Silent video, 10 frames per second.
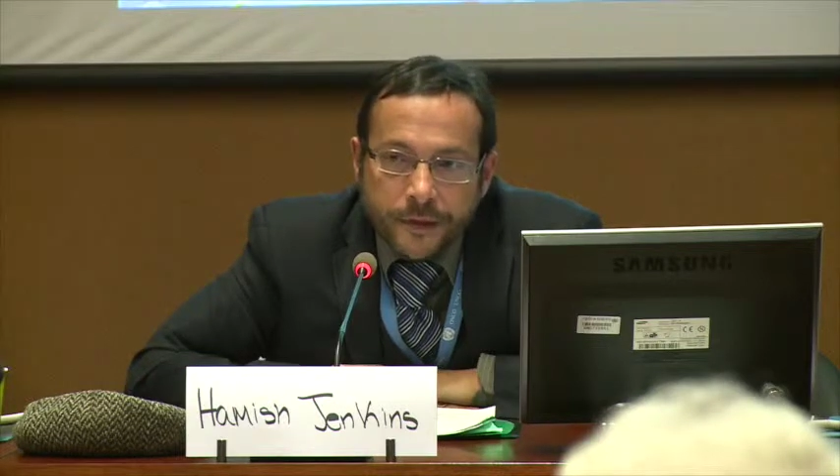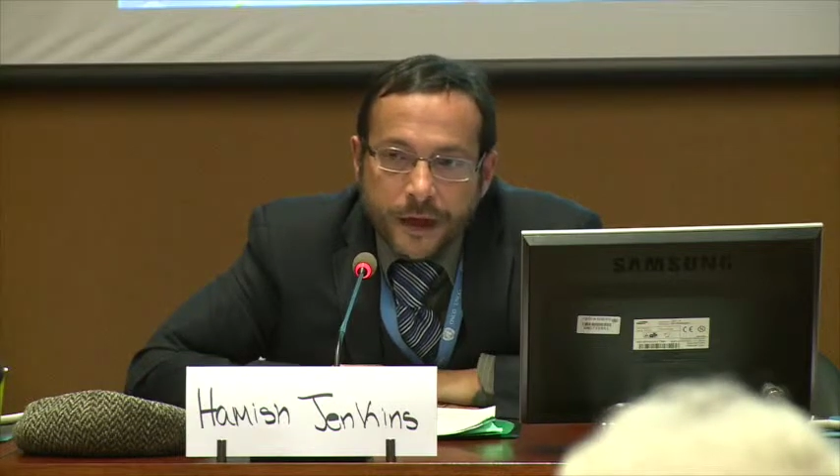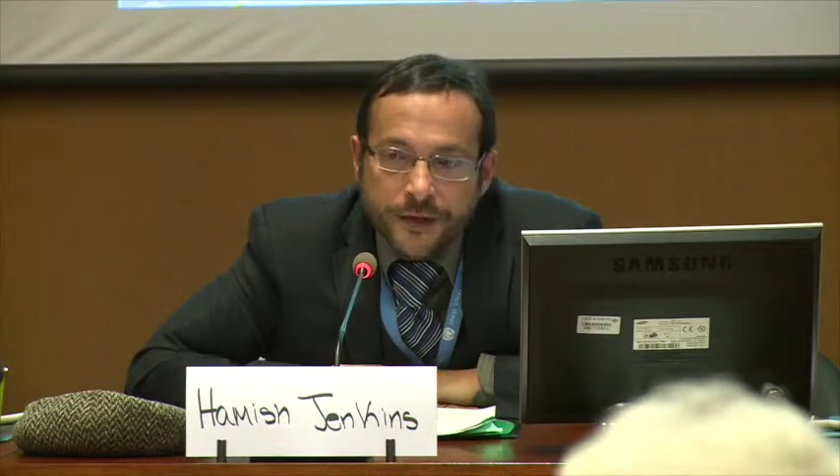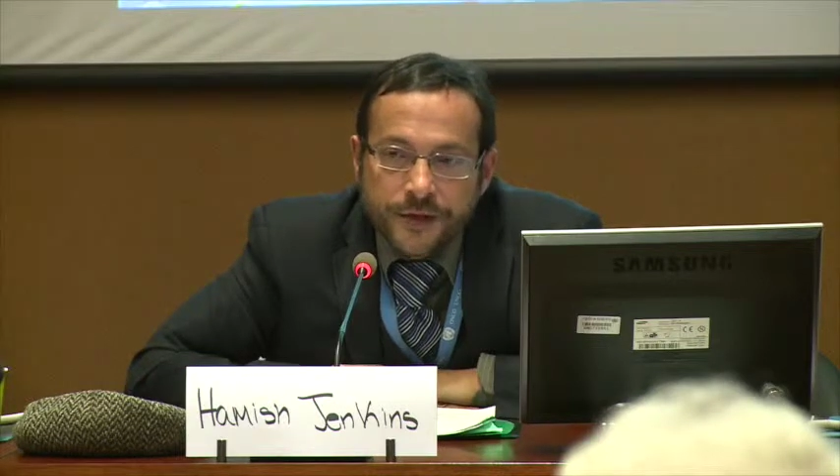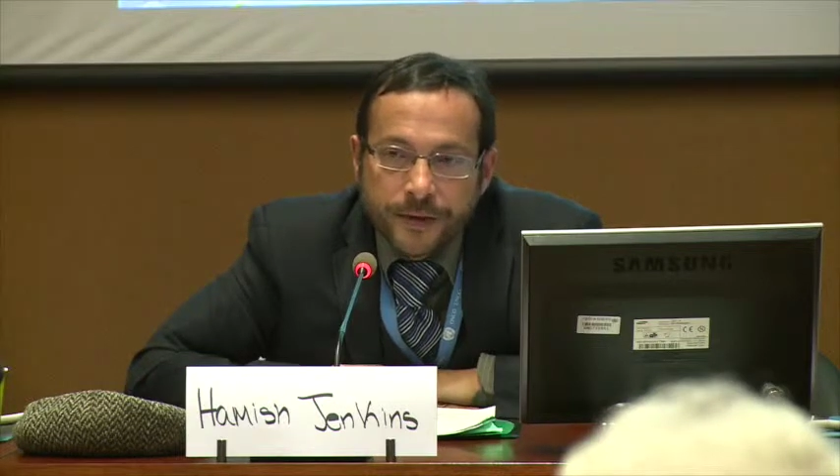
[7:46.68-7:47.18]

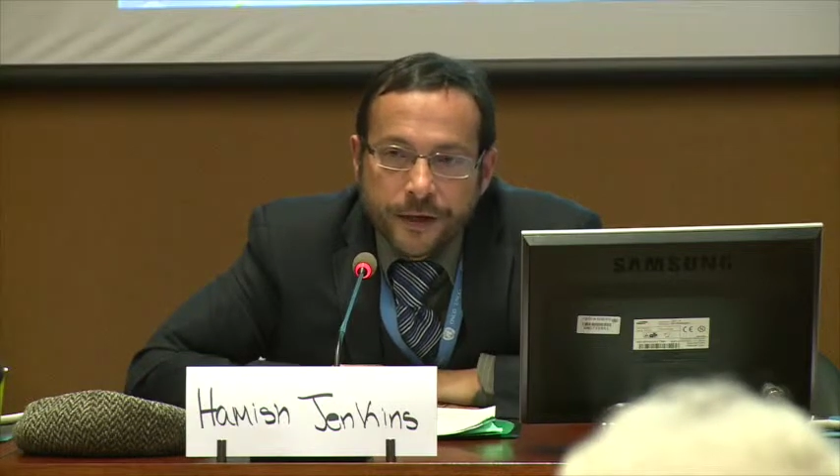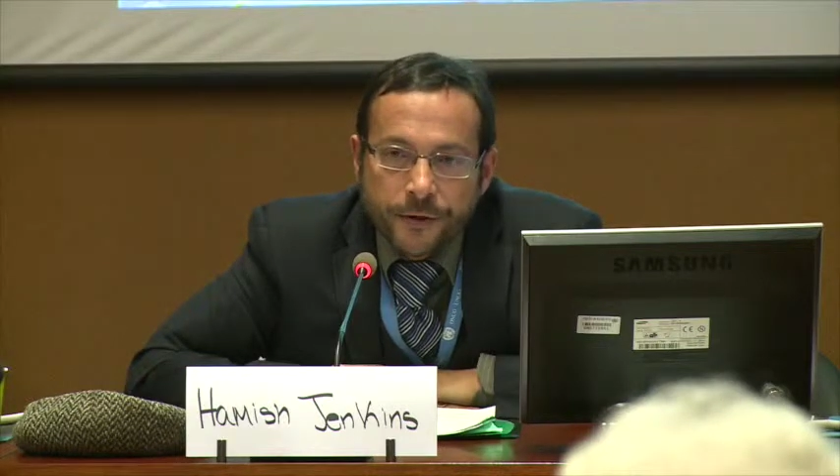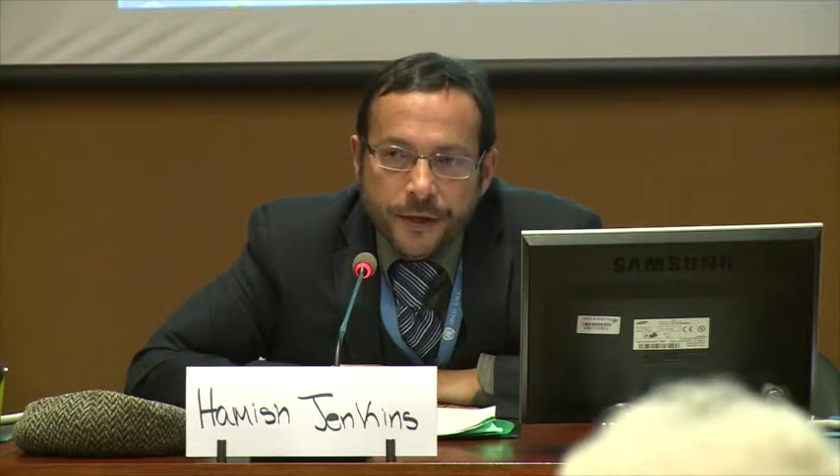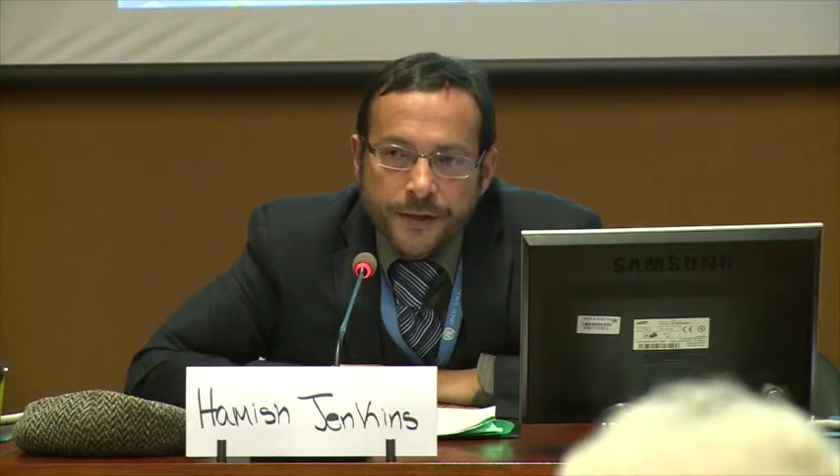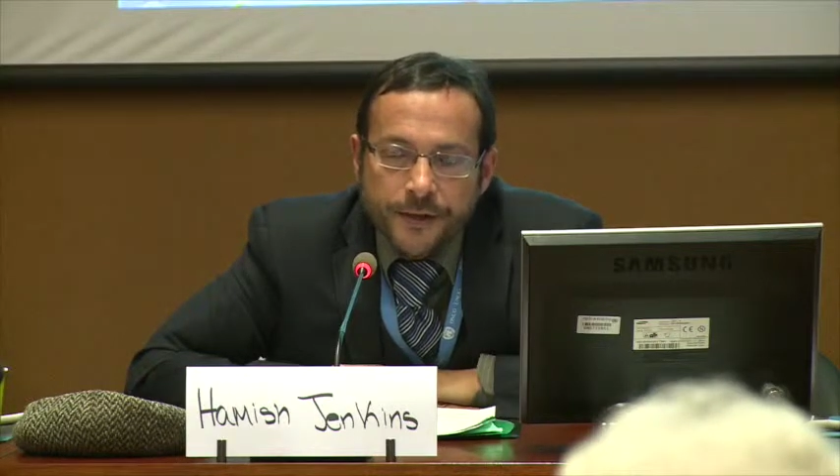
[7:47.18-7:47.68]

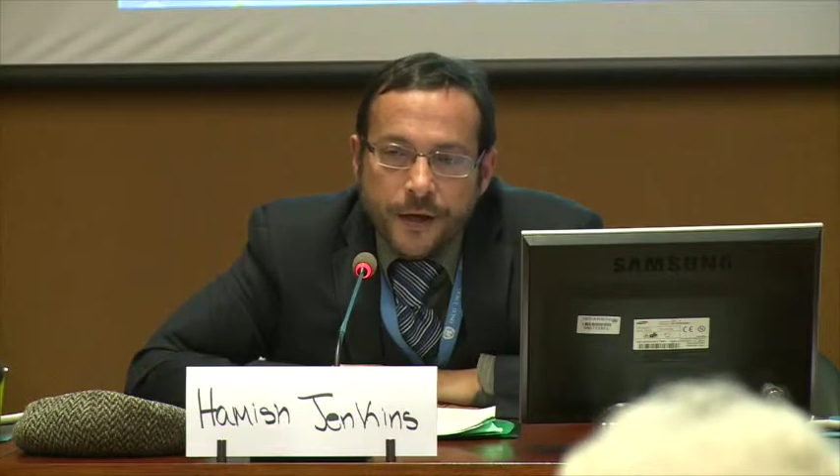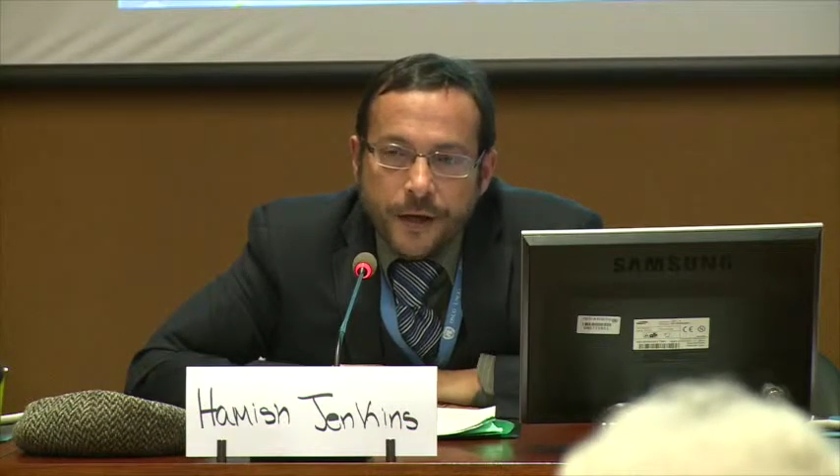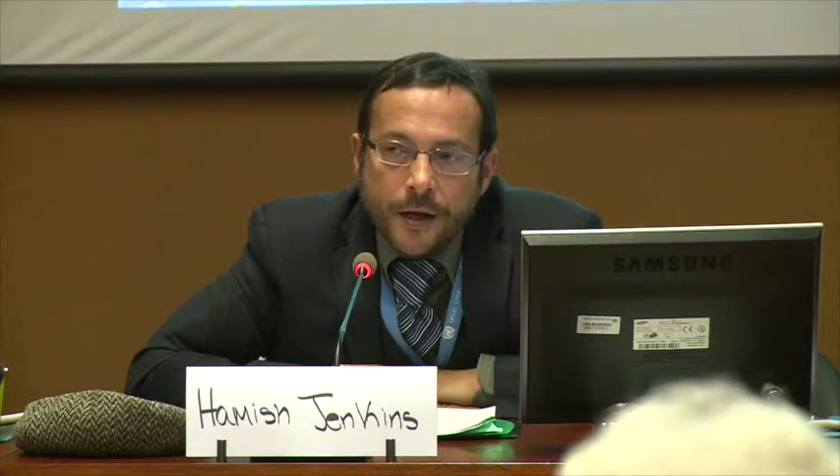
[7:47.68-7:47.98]
experience,